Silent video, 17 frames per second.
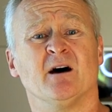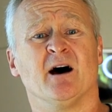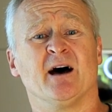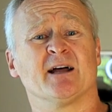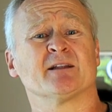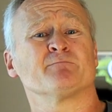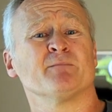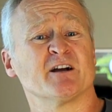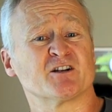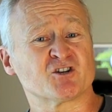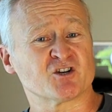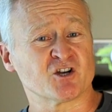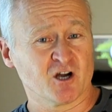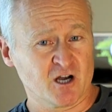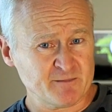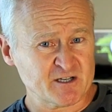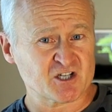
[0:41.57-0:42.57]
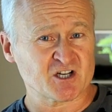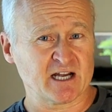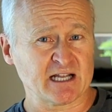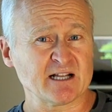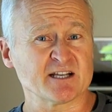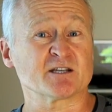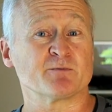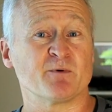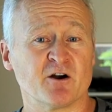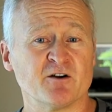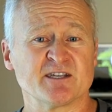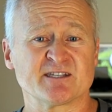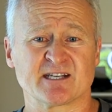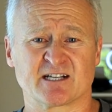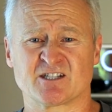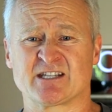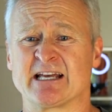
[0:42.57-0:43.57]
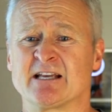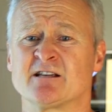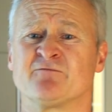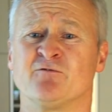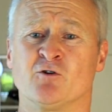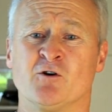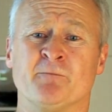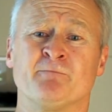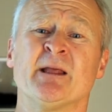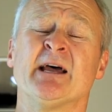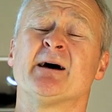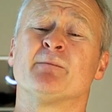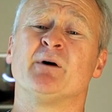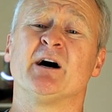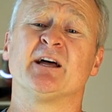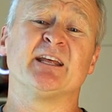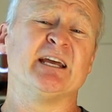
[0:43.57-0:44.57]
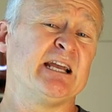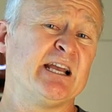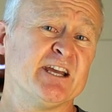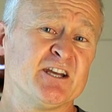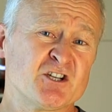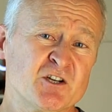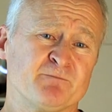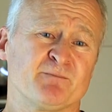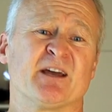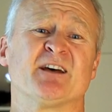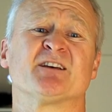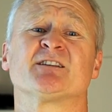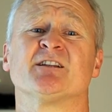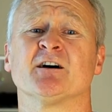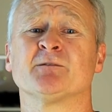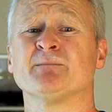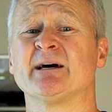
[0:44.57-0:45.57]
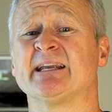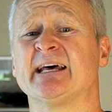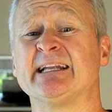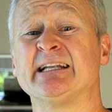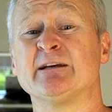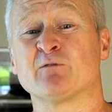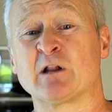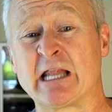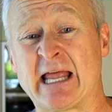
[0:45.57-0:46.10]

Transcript: And my German channel is very successful, but English is not my native